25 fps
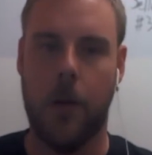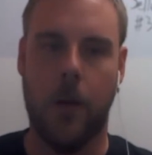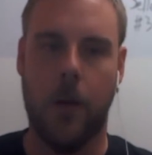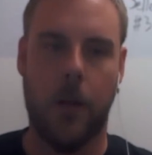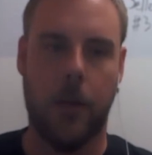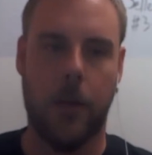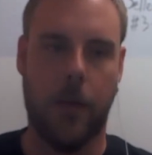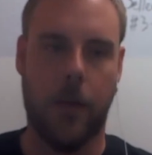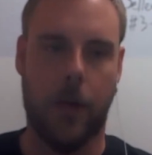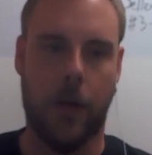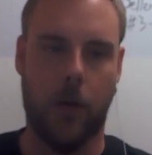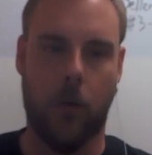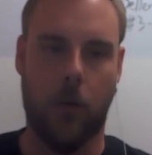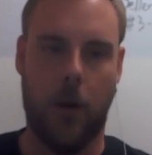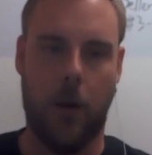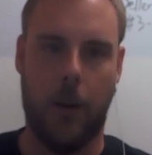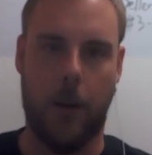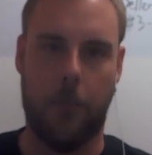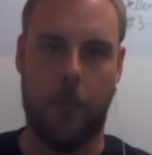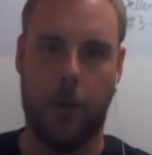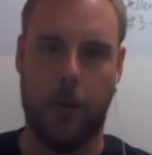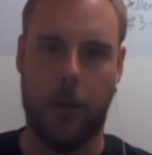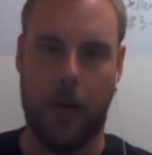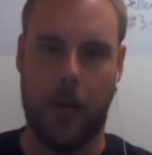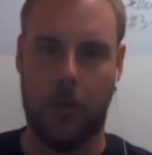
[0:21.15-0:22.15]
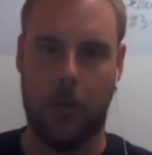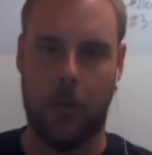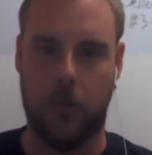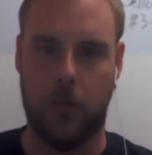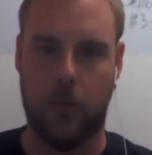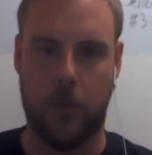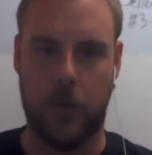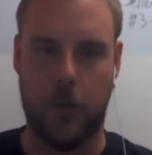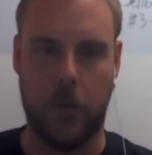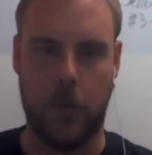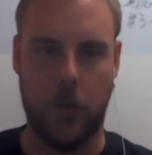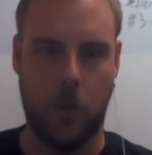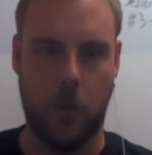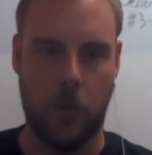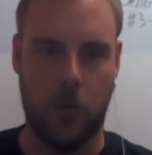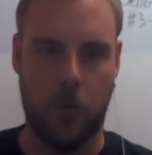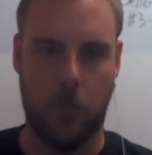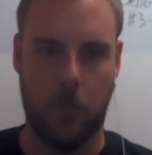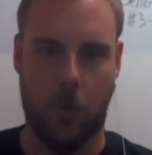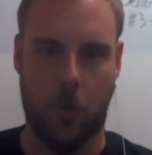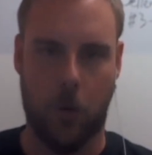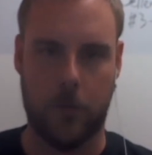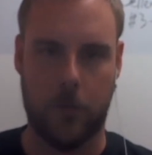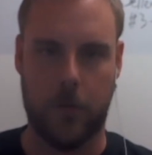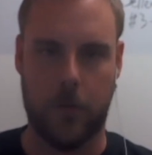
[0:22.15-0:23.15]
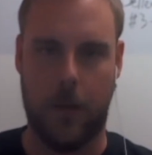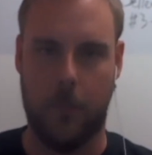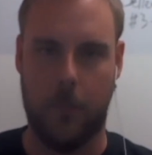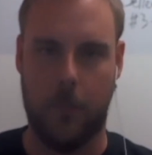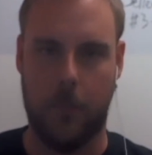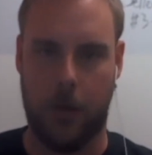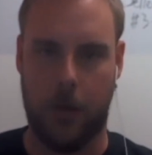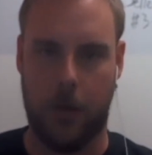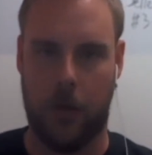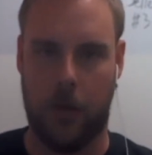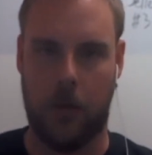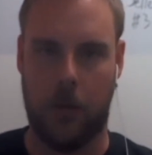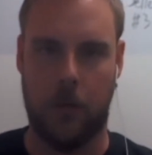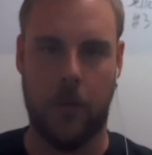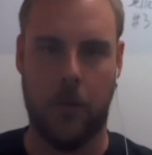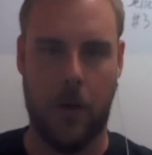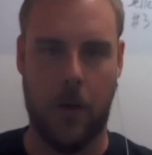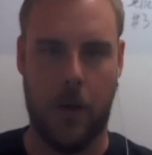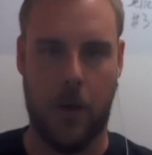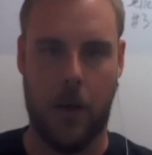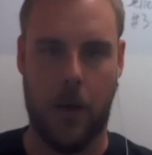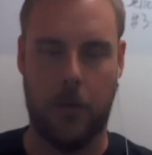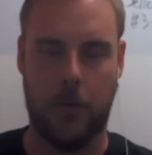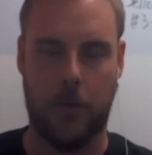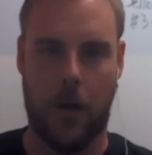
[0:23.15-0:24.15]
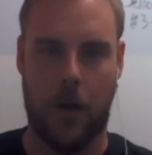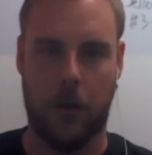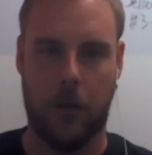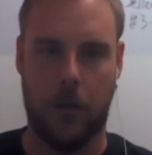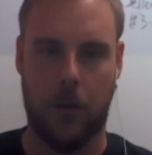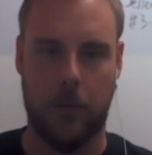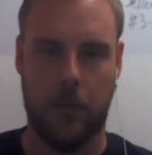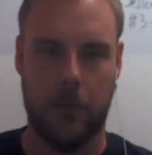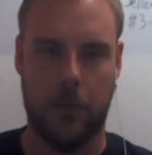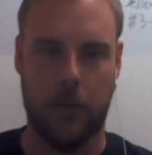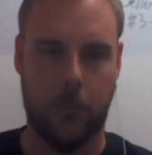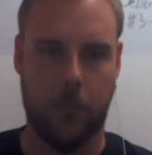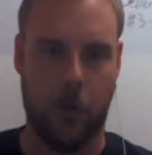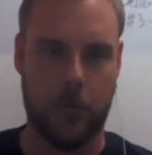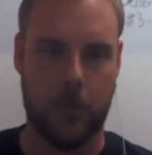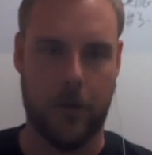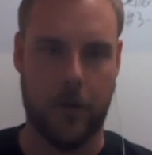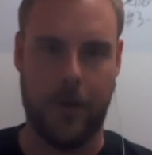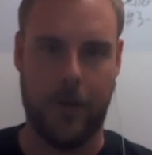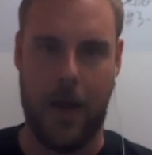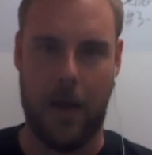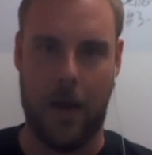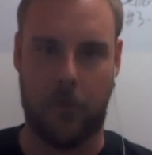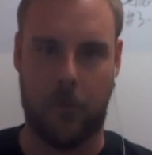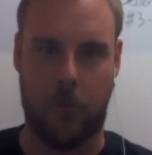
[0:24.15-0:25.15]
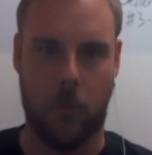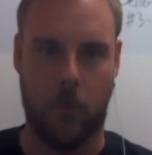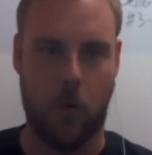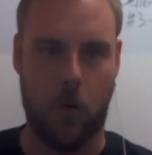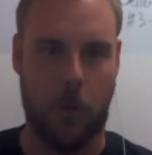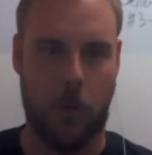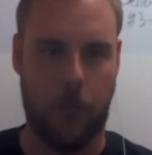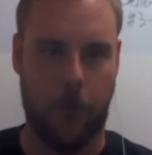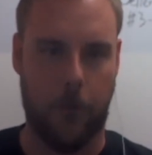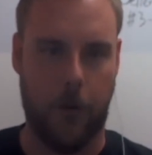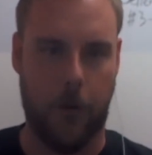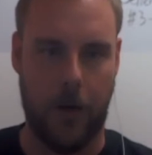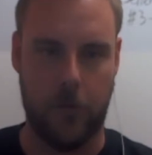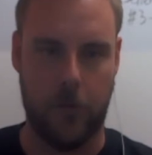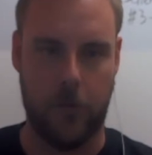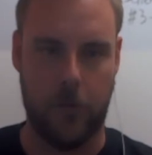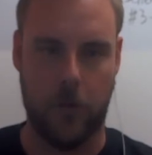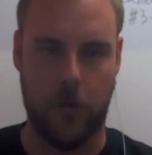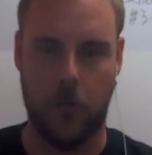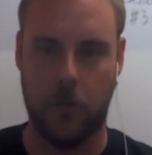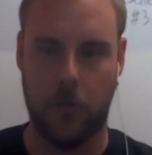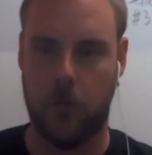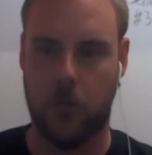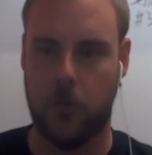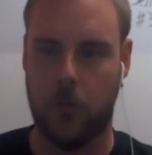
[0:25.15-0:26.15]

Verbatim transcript: you know, going up against huge multi-million uh, dollar multinational corporations.